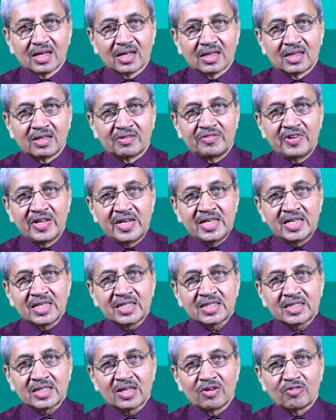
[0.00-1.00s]
the
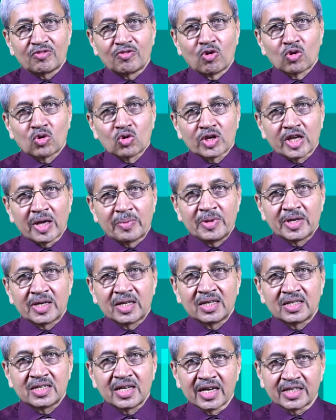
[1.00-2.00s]
various
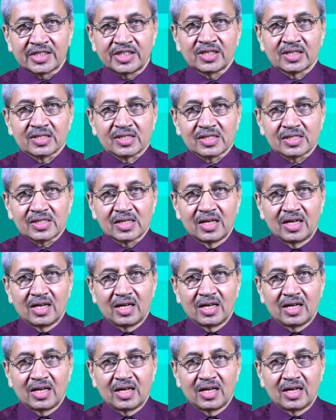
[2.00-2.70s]
photochemical reactions